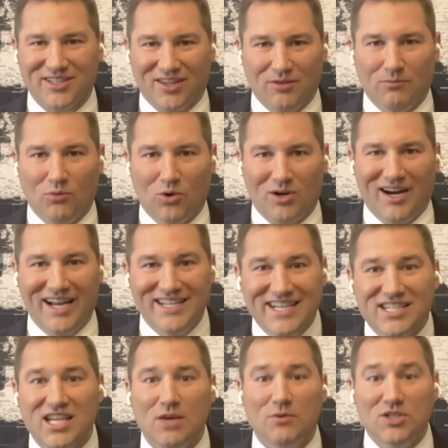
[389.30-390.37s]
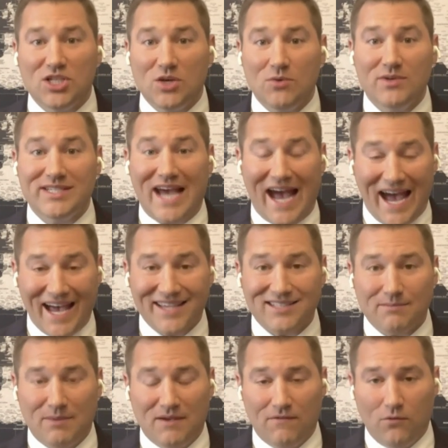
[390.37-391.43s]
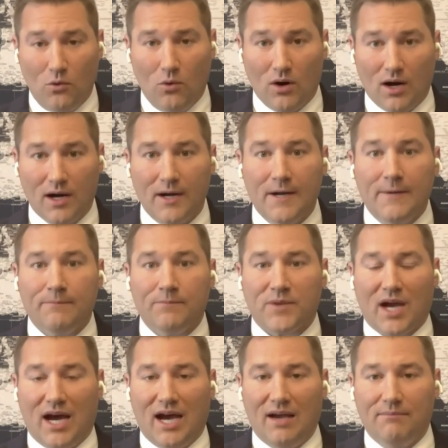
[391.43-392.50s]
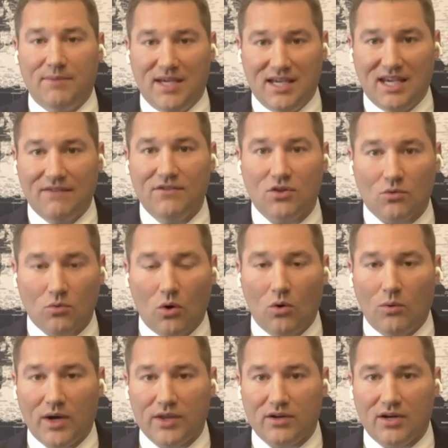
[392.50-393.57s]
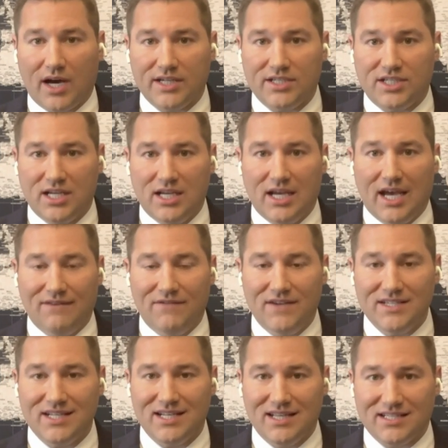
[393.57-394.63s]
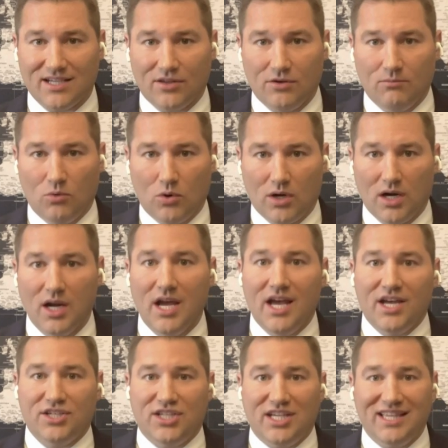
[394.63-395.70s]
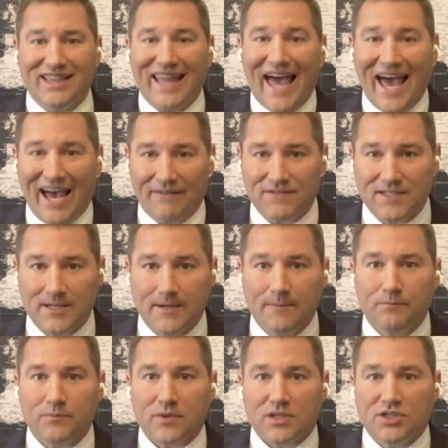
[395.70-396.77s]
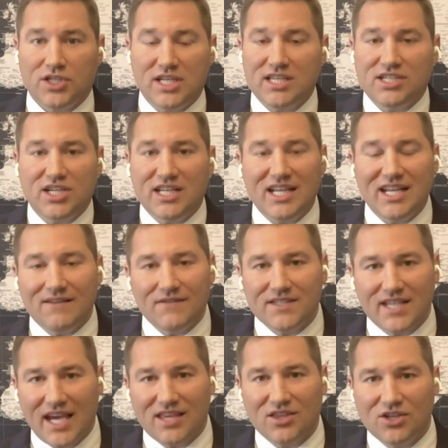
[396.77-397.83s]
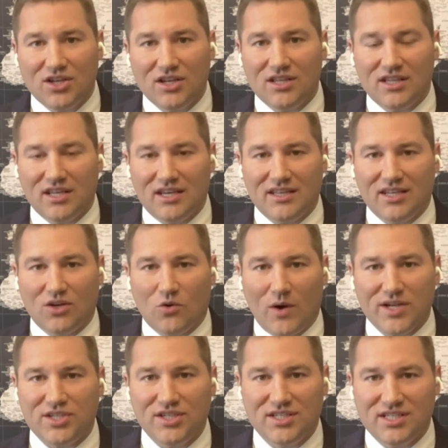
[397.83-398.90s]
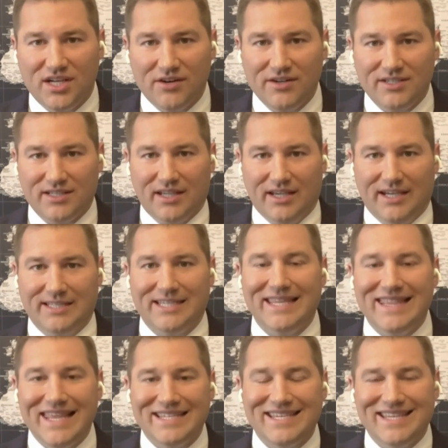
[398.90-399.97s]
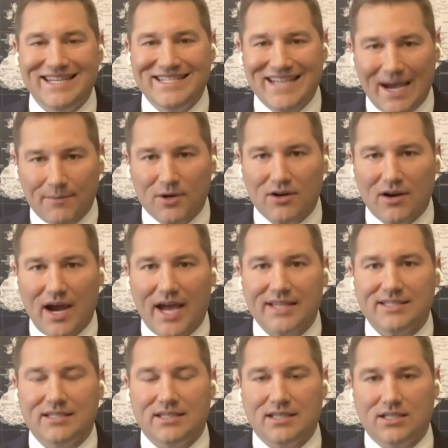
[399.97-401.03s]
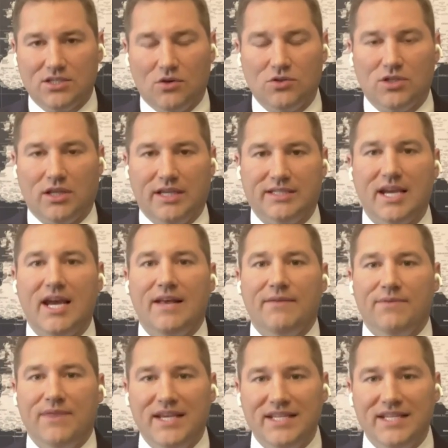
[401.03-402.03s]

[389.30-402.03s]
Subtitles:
on the southern border. Additionally, when she was asked before being given the role whether or not she had visited the southern border, she laughed. She didn't even take the question seriously. To the Democrats and to the socialists,